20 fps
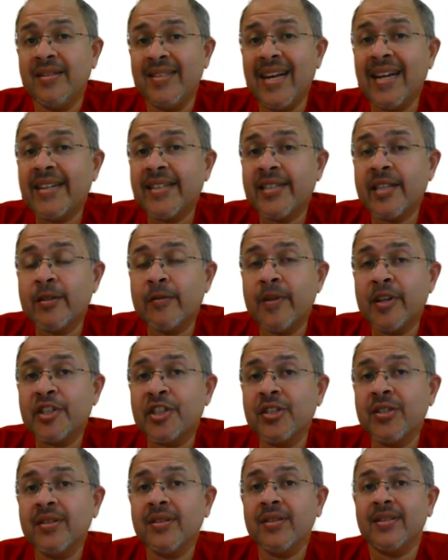That is a
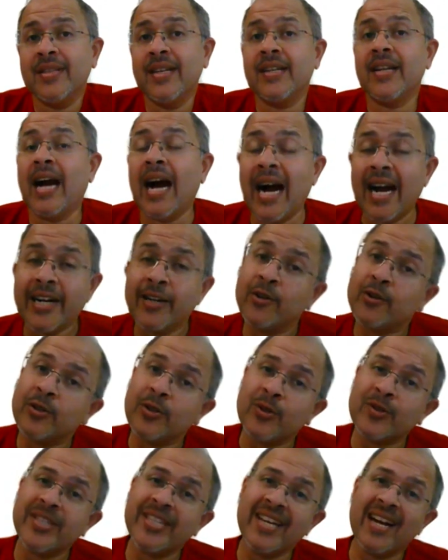question that I
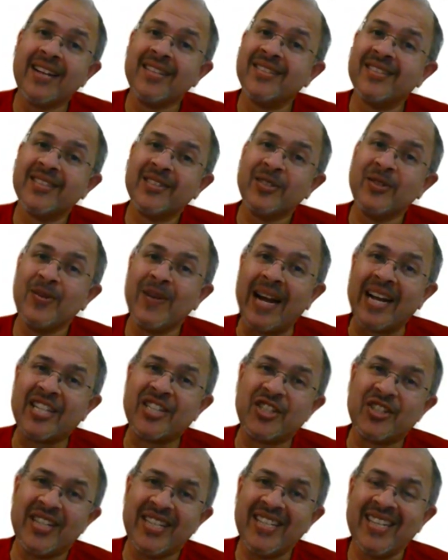don't know the answer to,
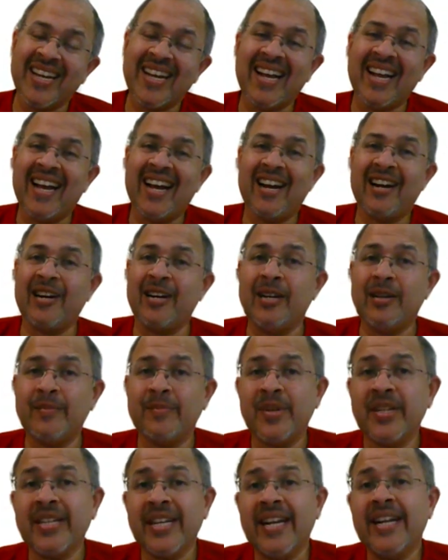actually,
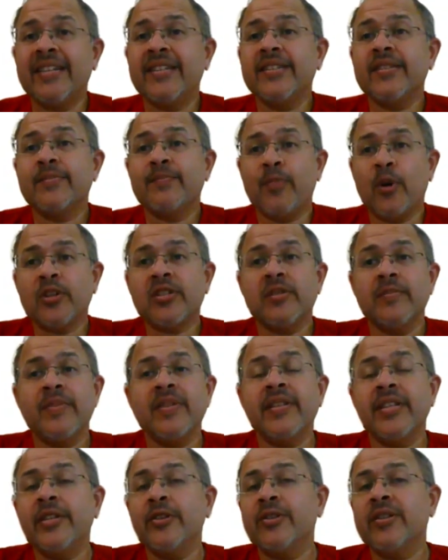but it is
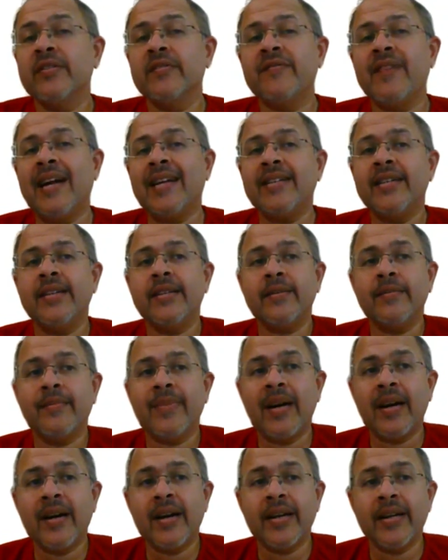possible that you can find it
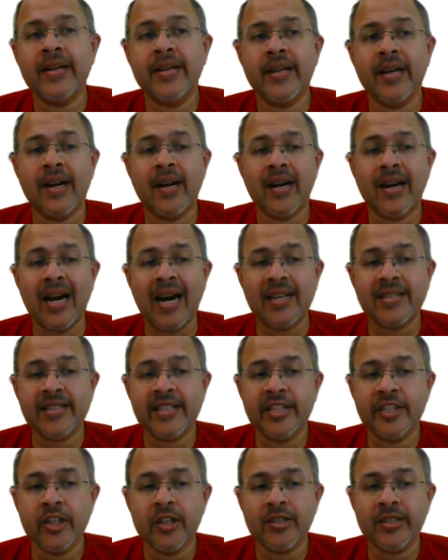by
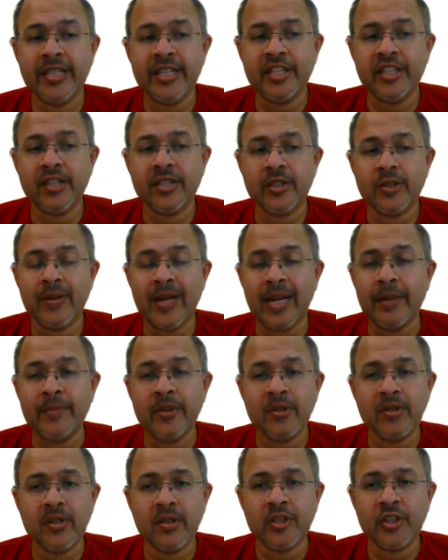asking your teachers to
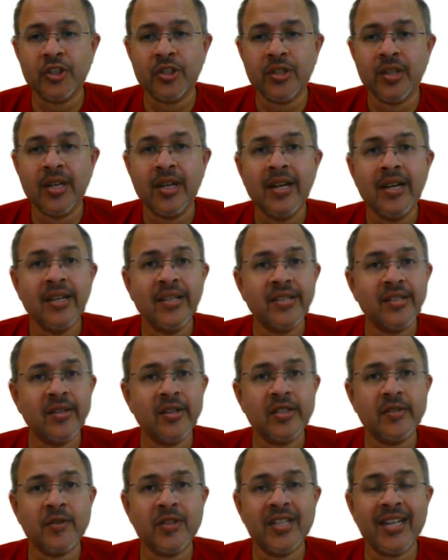help you search
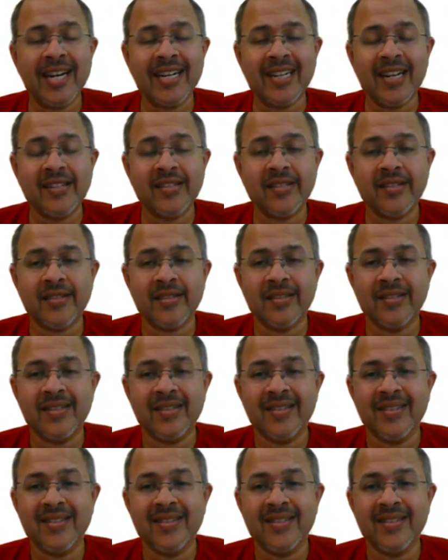for the right answer.